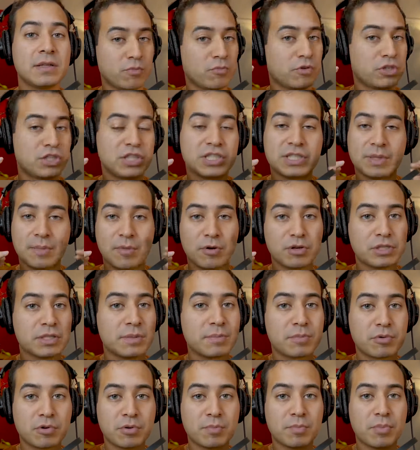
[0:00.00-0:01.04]
which is the most
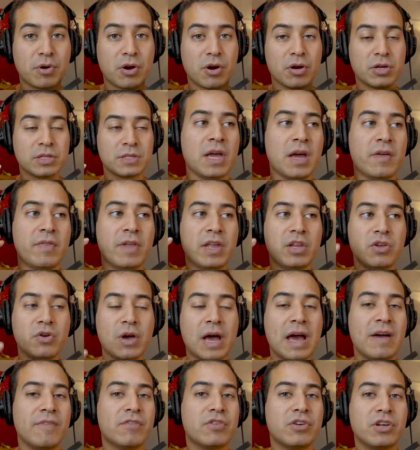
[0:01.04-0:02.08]
important important part, and then you
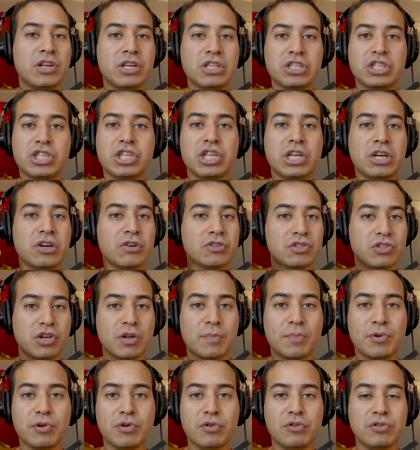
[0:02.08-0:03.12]
have good engineers, good
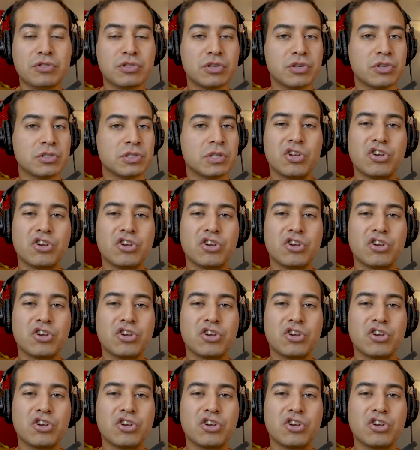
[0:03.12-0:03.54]
producers,